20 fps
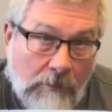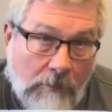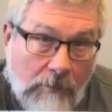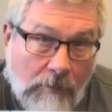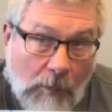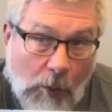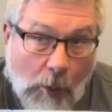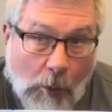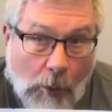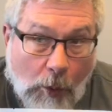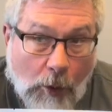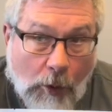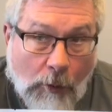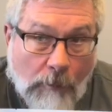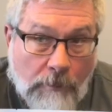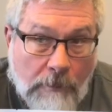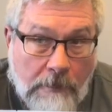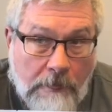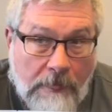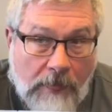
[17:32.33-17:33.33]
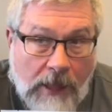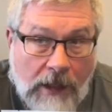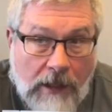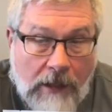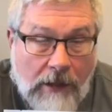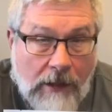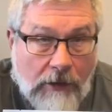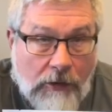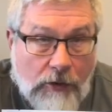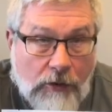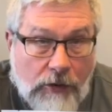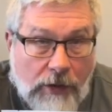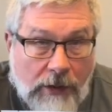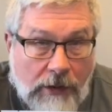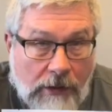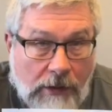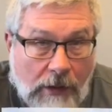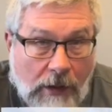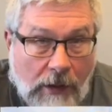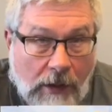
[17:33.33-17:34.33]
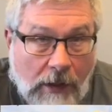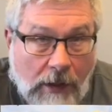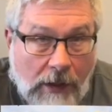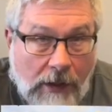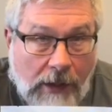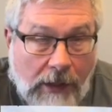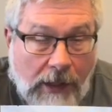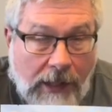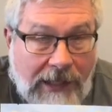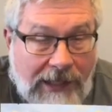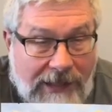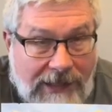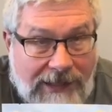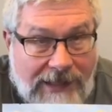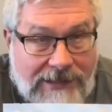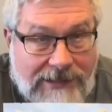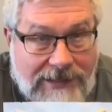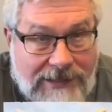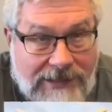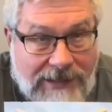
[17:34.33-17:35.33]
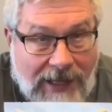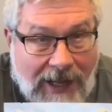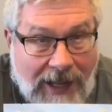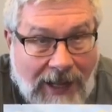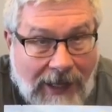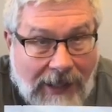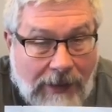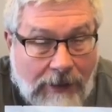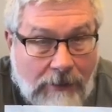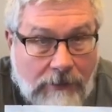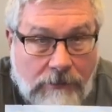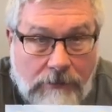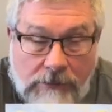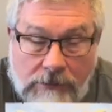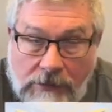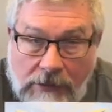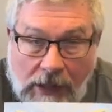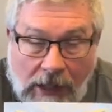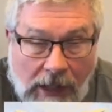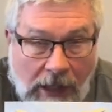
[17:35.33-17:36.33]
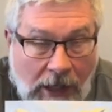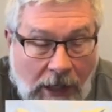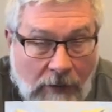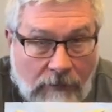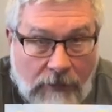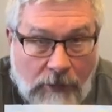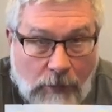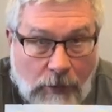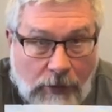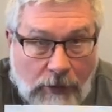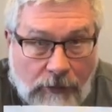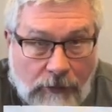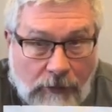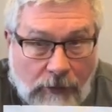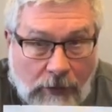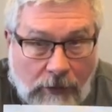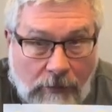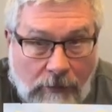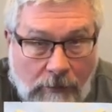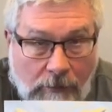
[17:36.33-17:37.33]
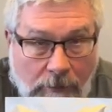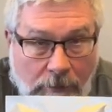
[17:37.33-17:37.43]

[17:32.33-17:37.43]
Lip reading: or you can eat it as a snack, however you want to do it.